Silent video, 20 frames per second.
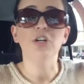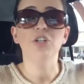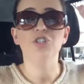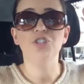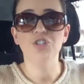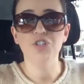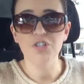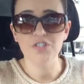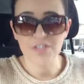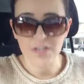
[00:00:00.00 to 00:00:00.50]

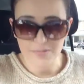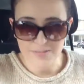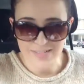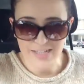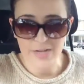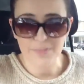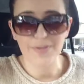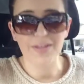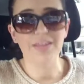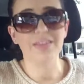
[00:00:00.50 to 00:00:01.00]
Tuesday was
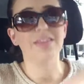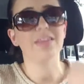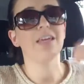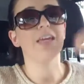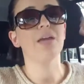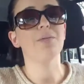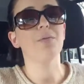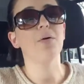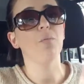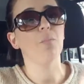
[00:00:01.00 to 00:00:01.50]
gonna be a
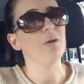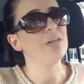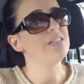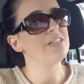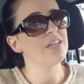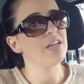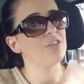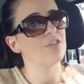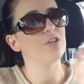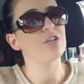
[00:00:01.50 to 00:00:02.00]
theme,
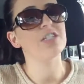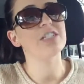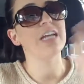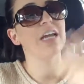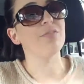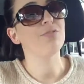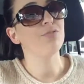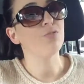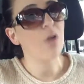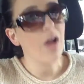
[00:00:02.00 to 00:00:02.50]
Wednesday,
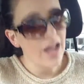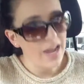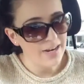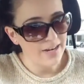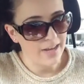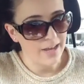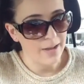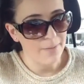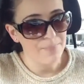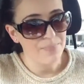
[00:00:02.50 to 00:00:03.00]
Thursday,
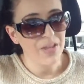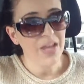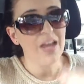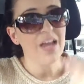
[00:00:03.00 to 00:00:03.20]
Friday.